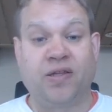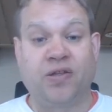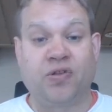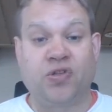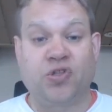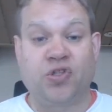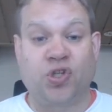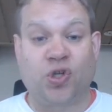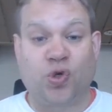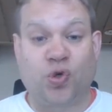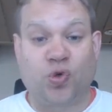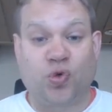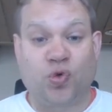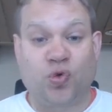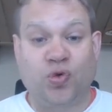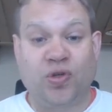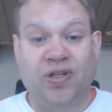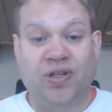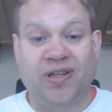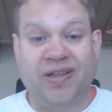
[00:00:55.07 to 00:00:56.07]

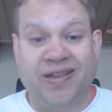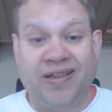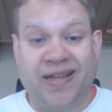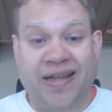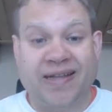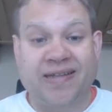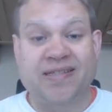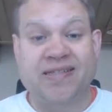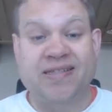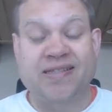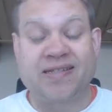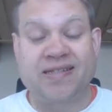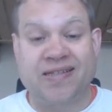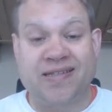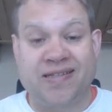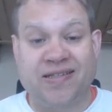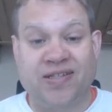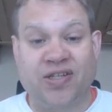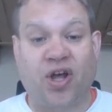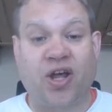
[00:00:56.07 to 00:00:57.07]
So let's
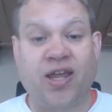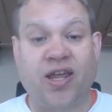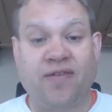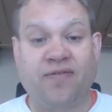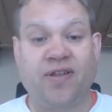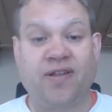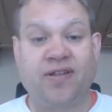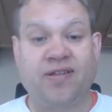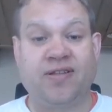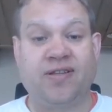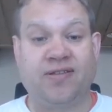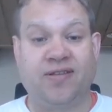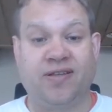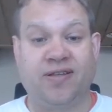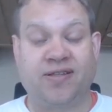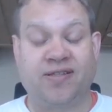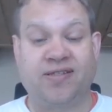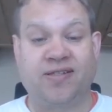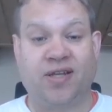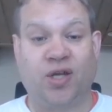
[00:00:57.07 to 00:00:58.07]
dive into
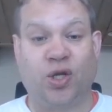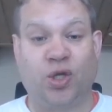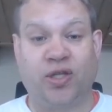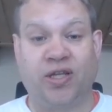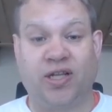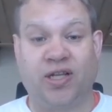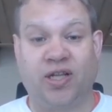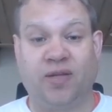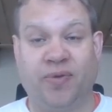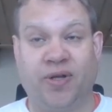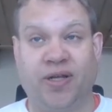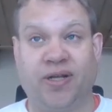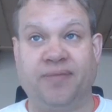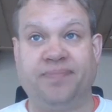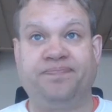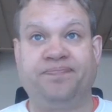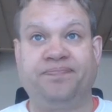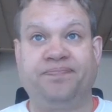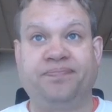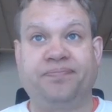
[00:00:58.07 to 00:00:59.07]
this a little bit.
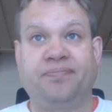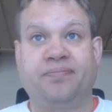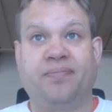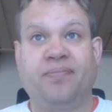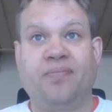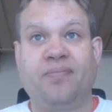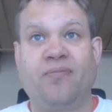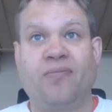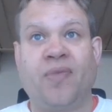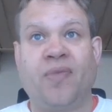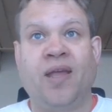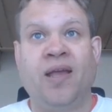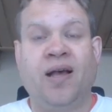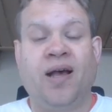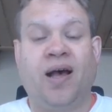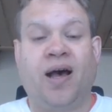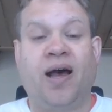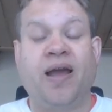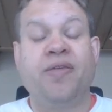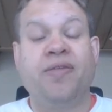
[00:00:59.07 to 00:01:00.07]

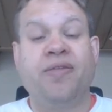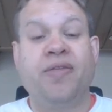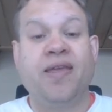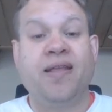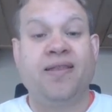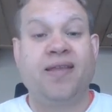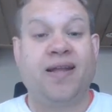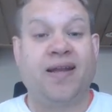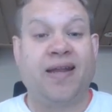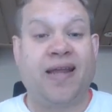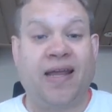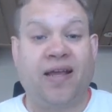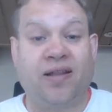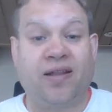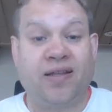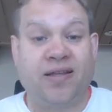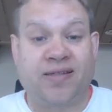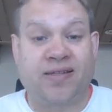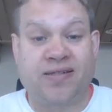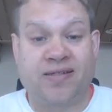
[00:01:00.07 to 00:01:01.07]
I think that
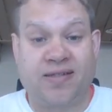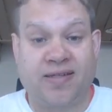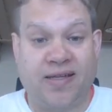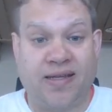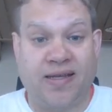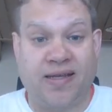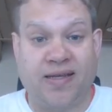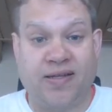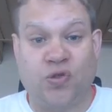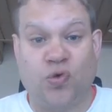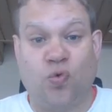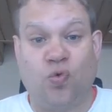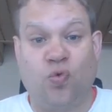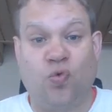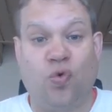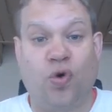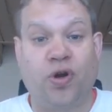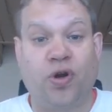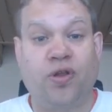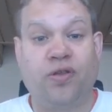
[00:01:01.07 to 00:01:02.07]
Ellis is
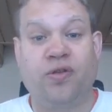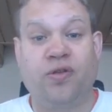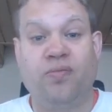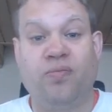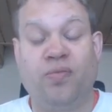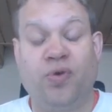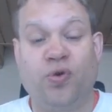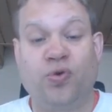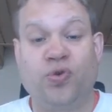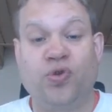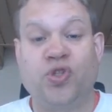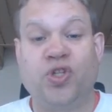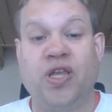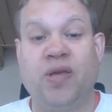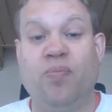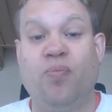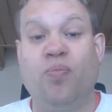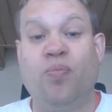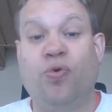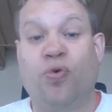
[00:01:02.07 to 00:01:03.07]
one of the most
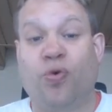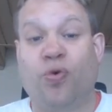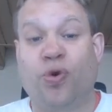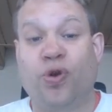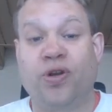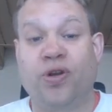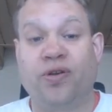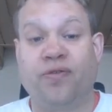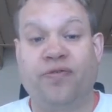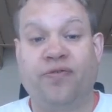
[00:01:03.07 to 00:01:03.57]
important